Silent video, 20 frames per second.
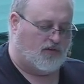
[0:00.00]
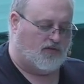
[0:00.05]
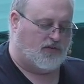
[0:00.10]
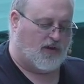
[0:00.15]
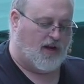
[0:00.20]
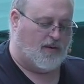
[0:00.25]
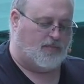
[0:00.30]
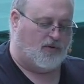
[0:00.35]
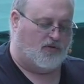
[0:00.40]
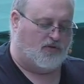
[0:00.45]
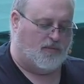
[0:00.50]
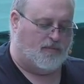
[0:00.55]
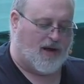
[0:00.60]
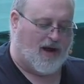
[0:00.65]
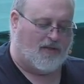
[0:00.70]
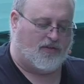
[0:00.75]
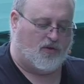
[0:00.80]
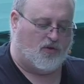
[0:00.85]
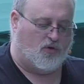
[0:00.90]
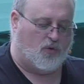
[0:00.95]
We must
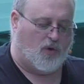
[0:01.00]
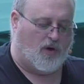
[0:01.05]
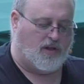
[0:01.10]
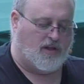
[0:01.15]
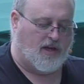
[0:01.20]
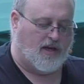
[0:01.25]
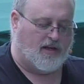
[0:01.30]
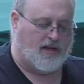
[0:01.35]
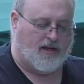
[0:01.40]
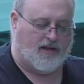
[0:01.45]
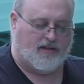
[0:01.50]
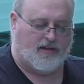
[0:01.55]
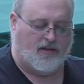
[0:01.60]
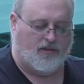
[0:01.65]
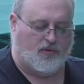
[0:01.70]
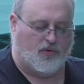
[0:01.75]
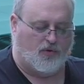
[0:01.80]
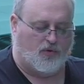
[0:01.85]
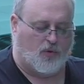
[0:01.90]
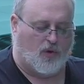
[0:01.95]
also be,
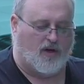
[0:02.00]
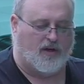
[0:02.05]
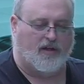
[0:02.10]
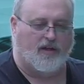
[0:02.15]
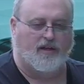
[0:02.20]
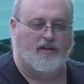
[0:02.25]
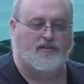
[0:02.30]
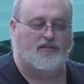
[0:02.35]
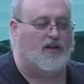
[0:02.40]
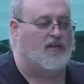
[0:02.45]
have a, a,